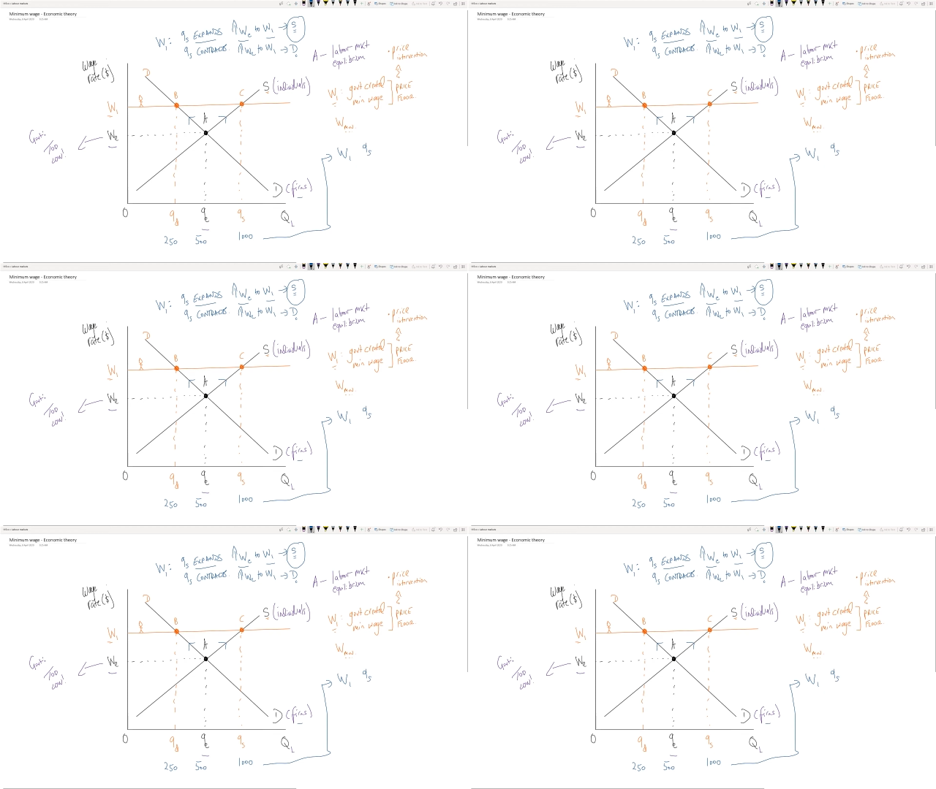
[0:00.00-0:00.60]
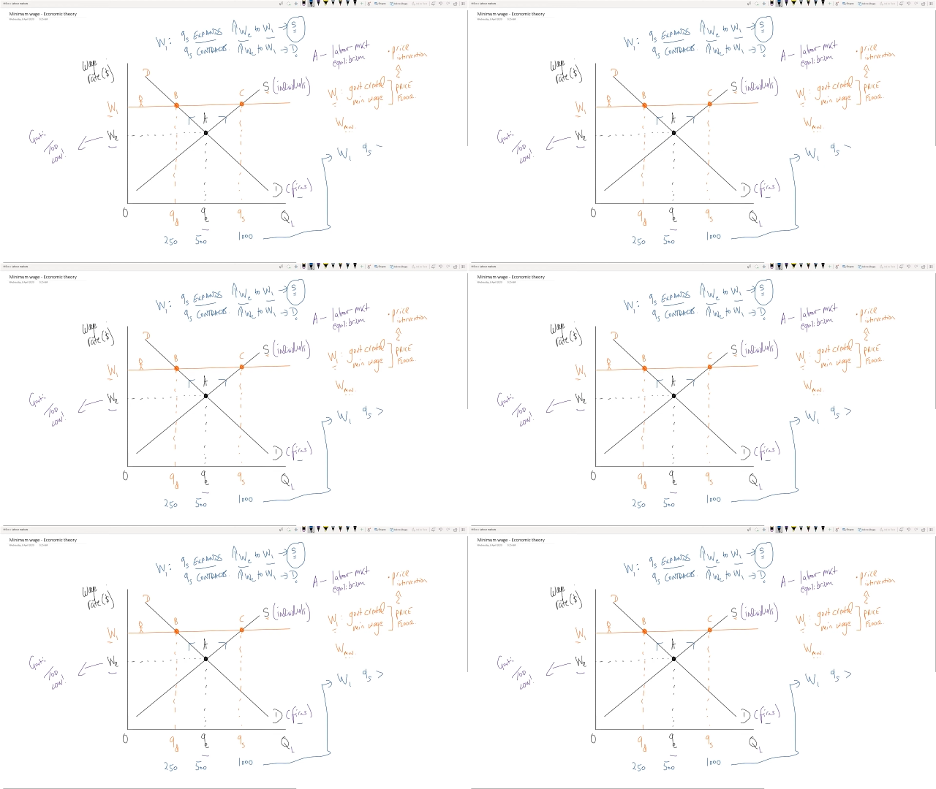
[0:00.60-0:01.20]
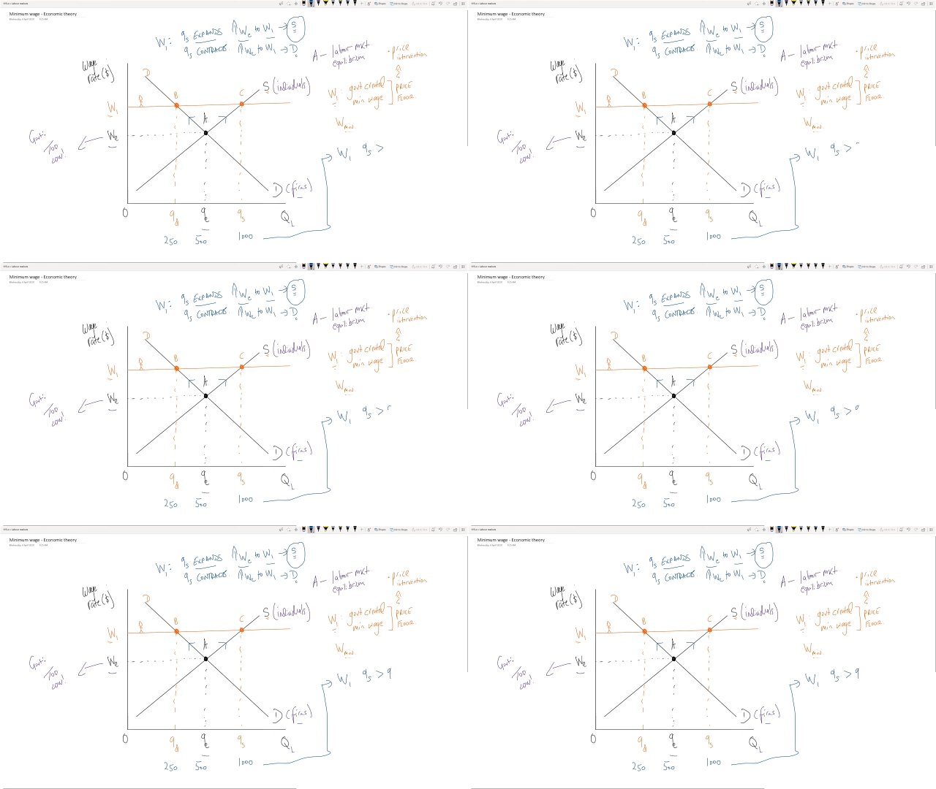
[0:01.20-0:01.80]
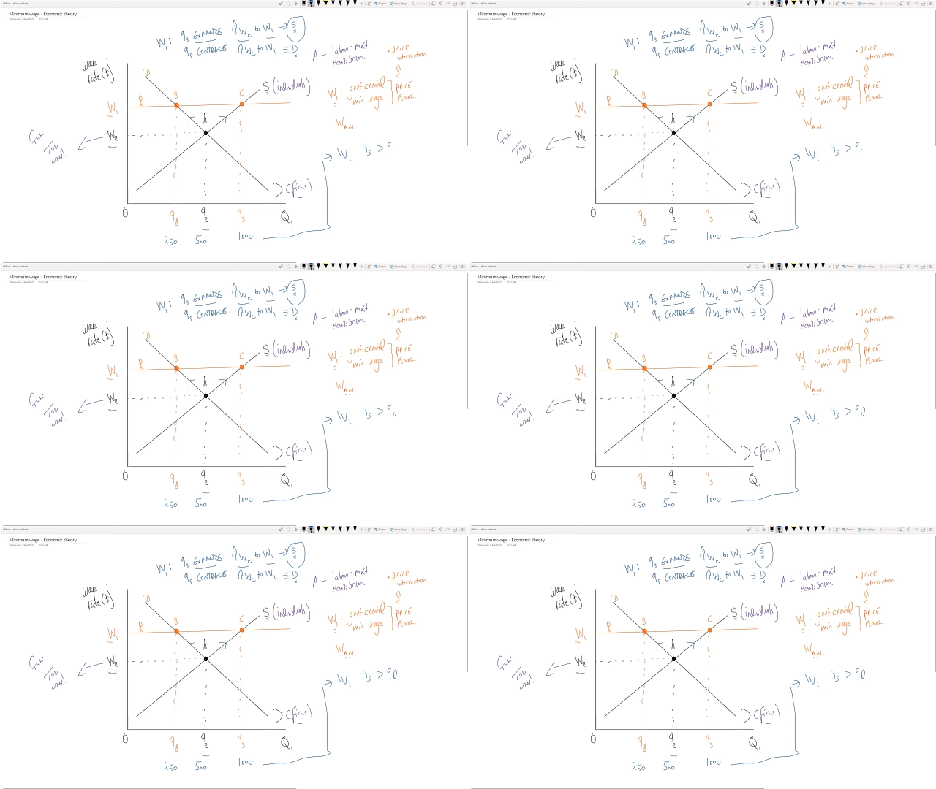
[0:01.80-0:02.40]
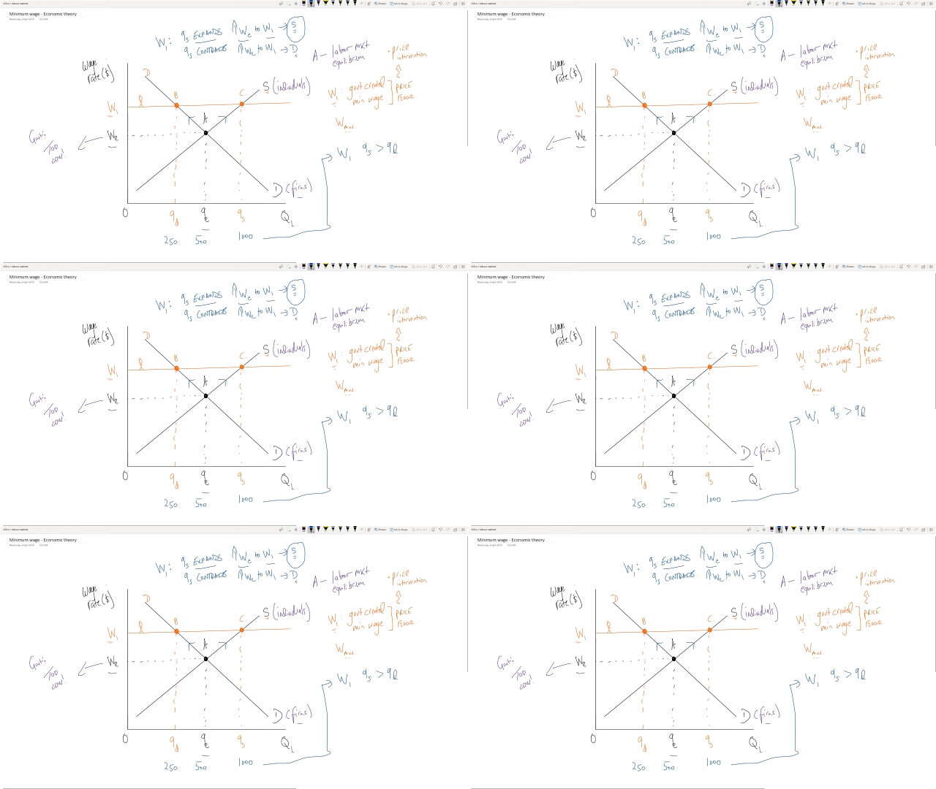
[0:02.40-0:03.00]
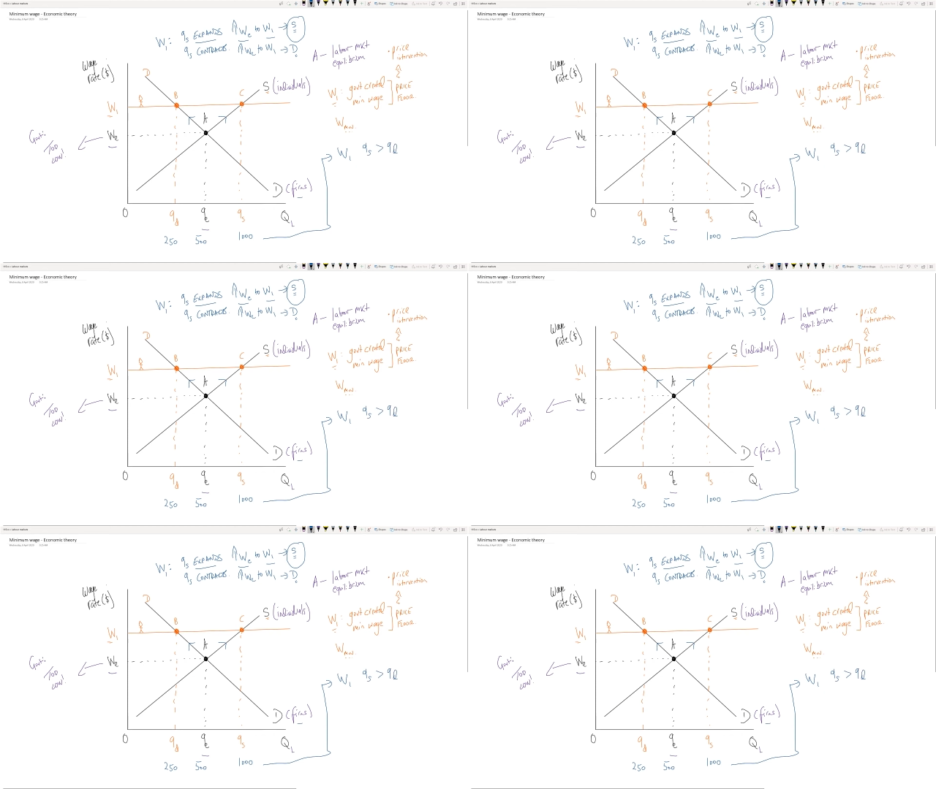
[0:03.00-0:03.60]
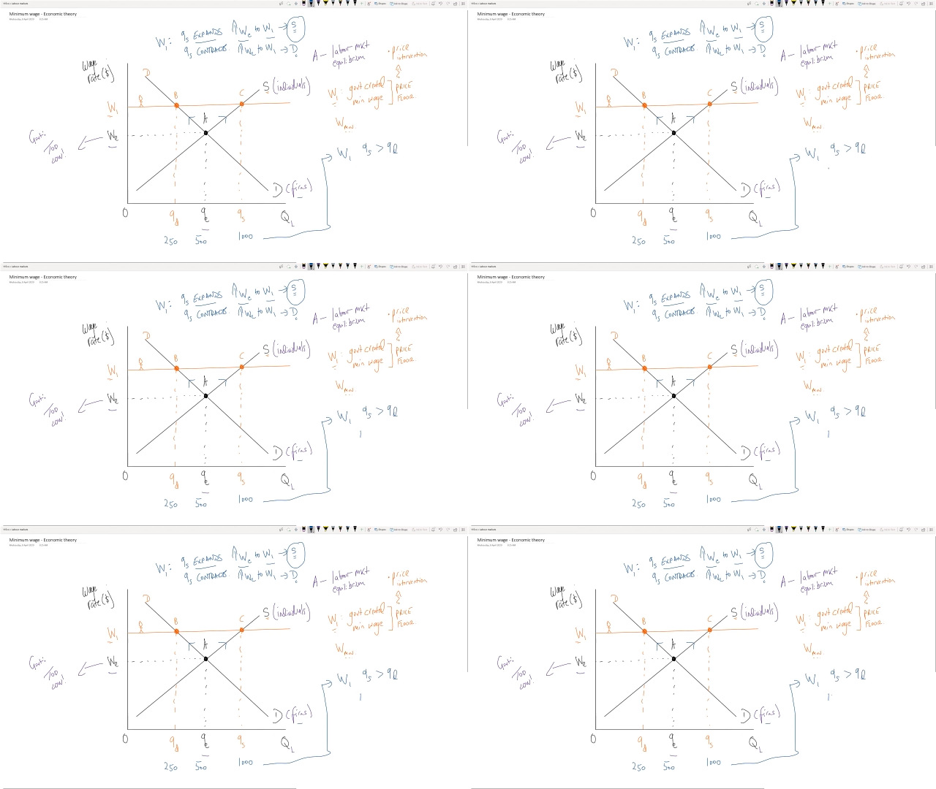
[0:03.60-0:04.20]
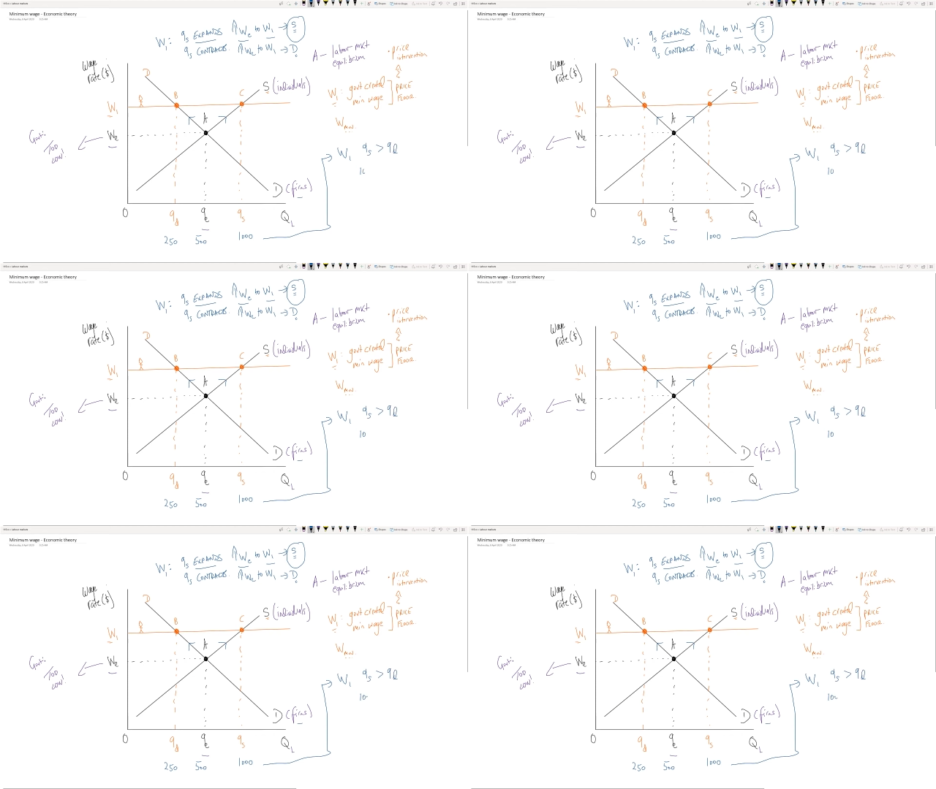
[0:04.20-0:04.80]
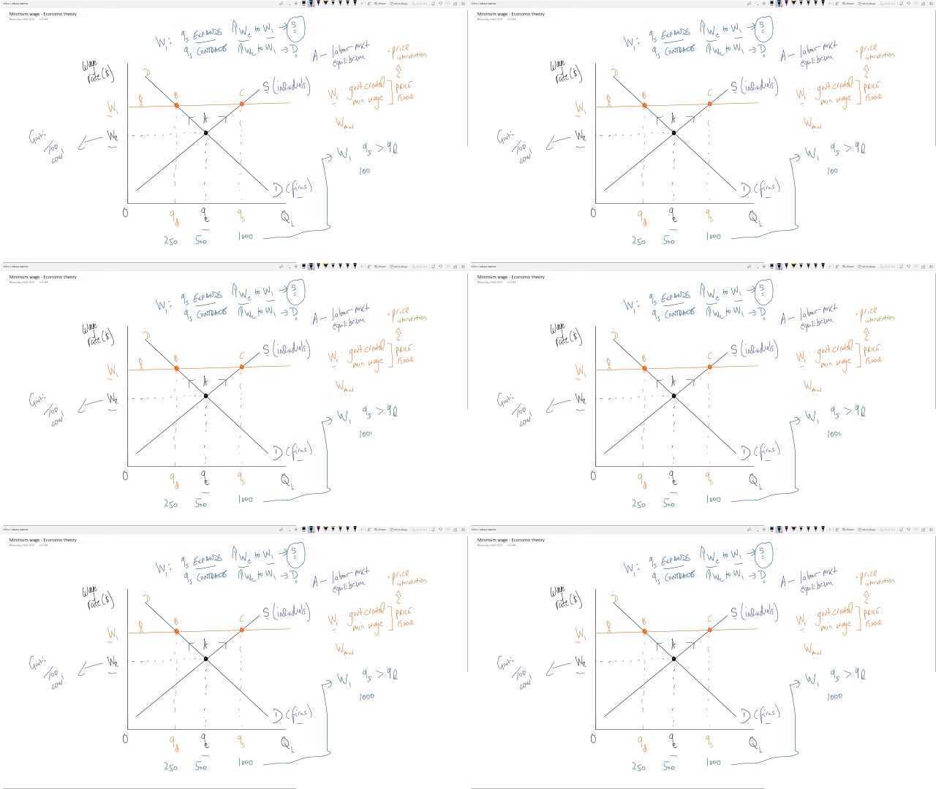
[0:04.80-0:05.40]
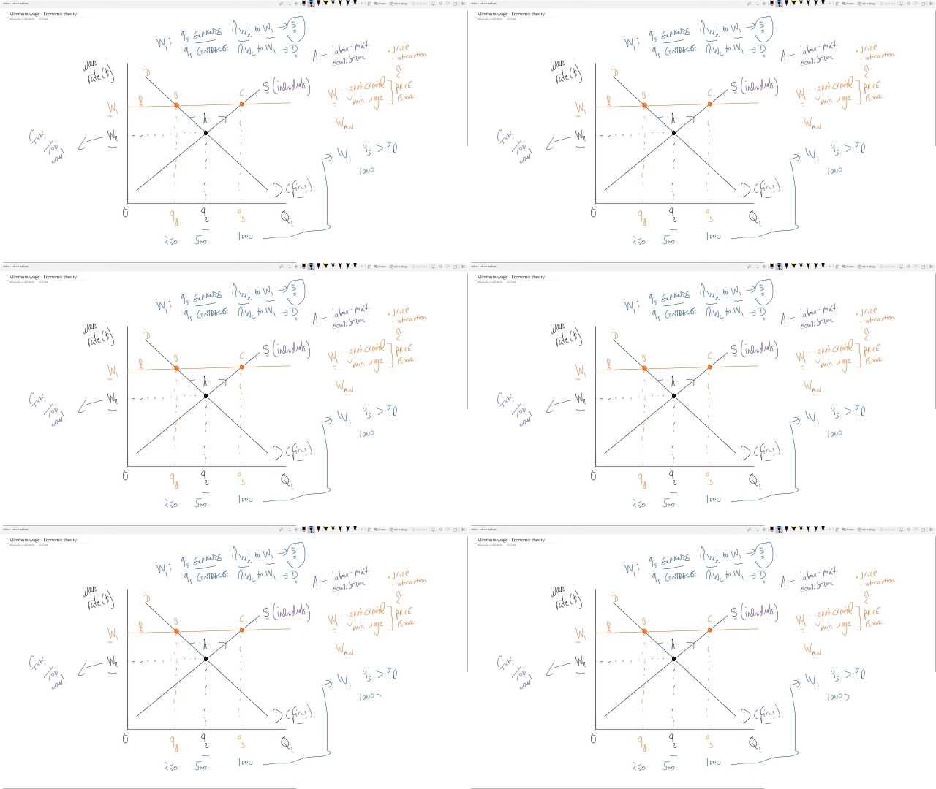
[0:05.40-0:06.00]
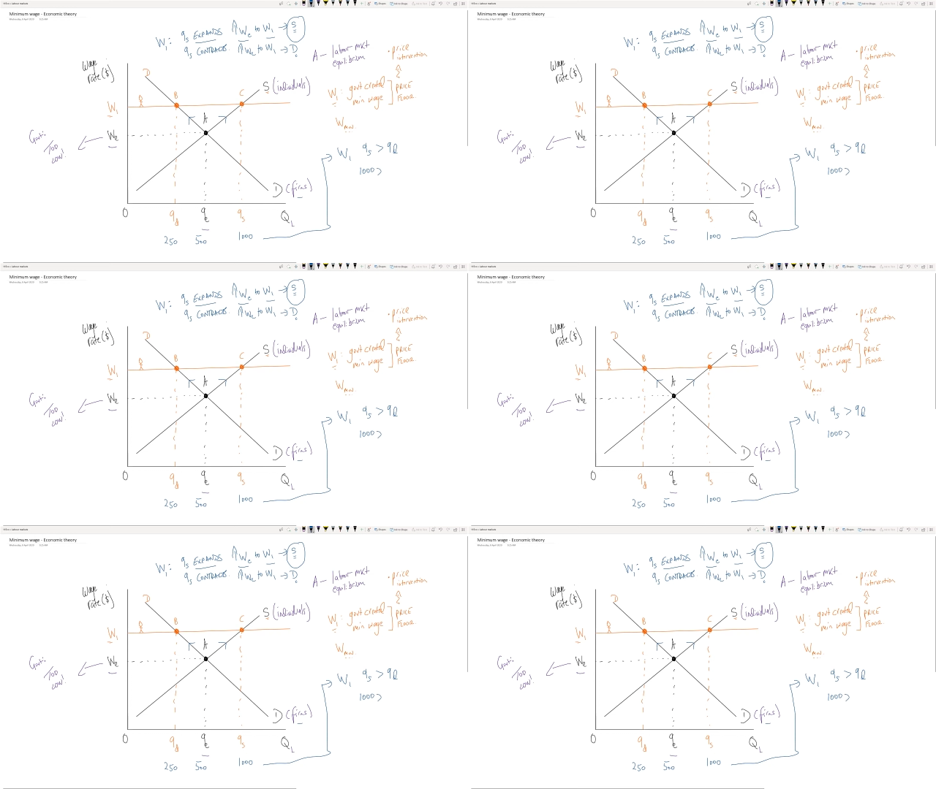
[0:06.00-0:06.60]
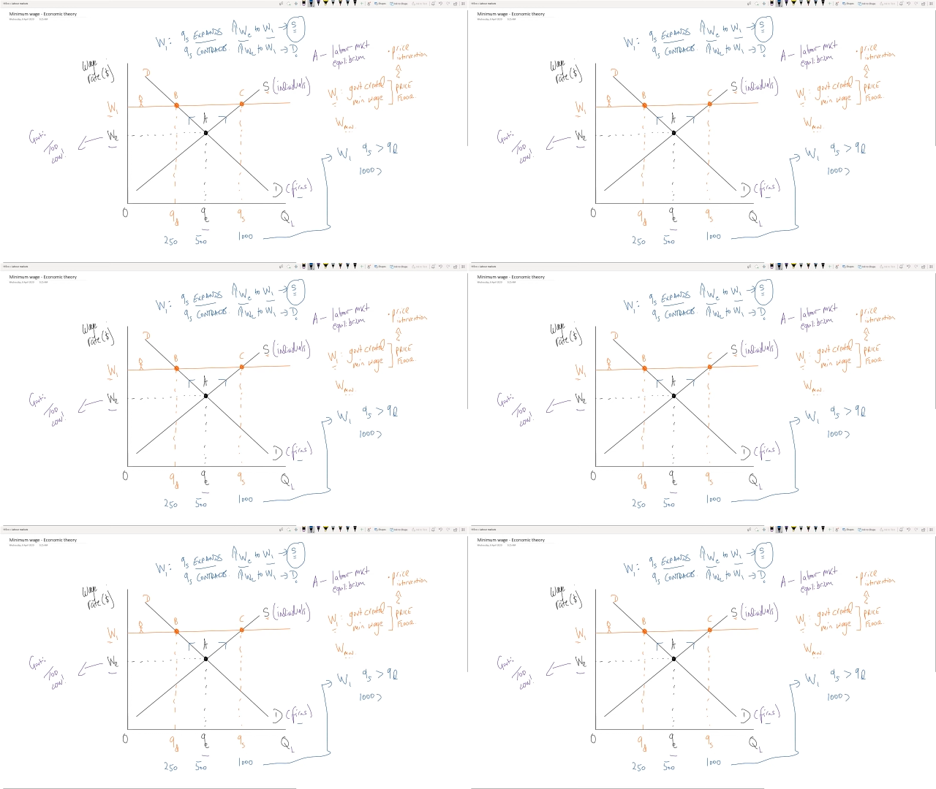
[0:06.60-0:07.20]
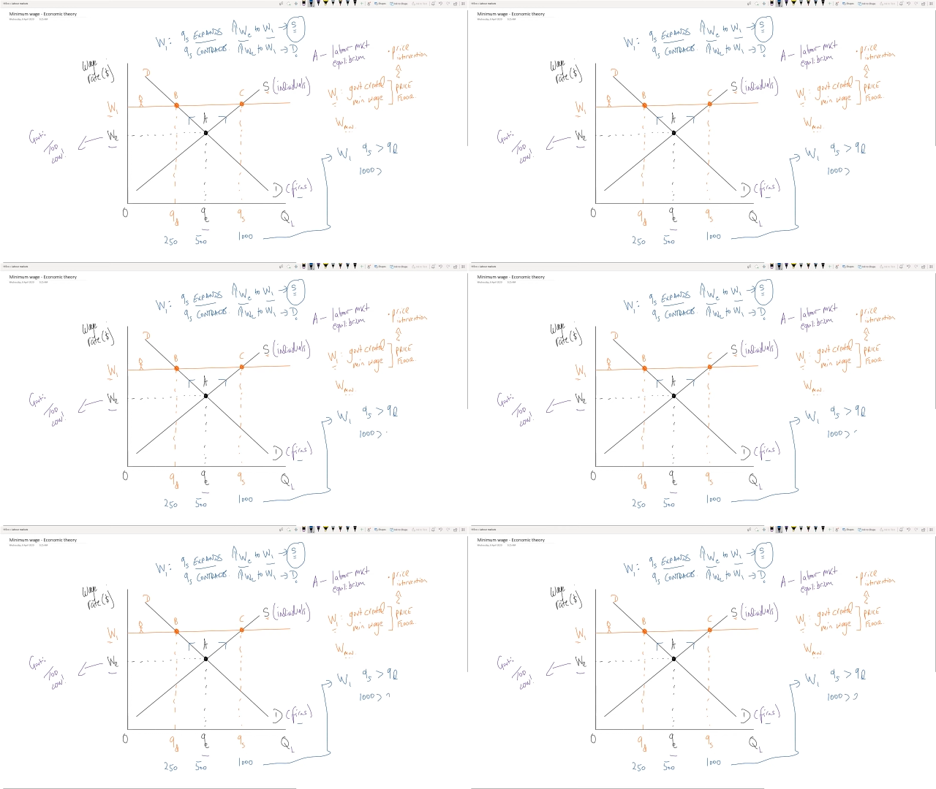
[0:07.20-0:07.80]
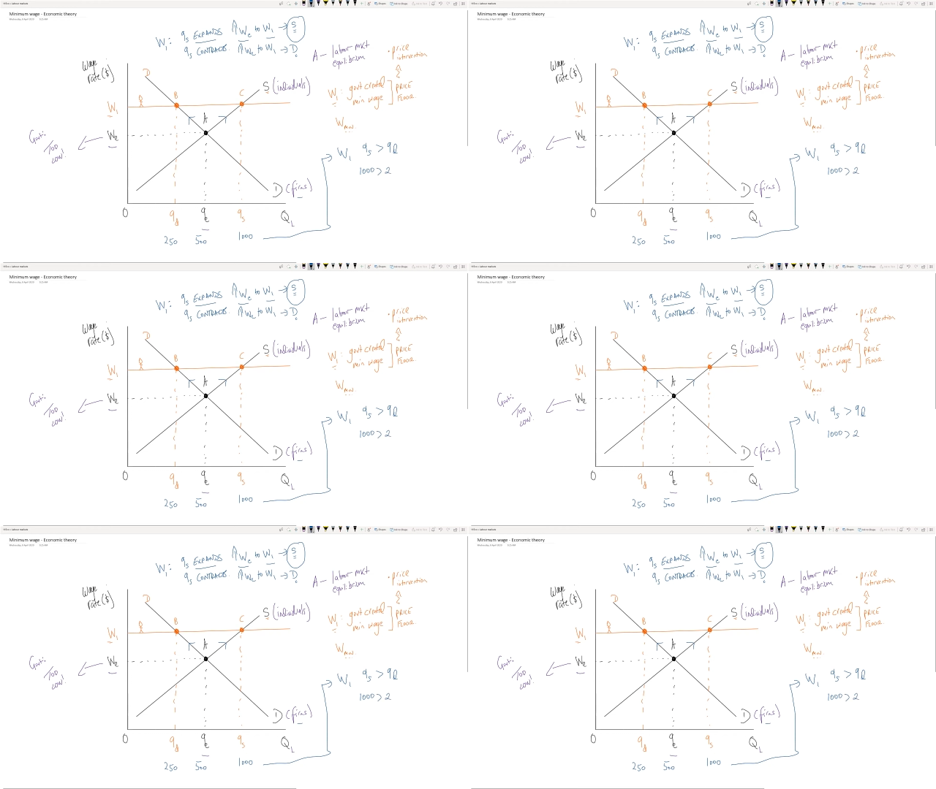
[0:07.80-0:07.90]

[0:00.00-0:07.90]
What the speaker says: No face is visible, so there are no lips to read.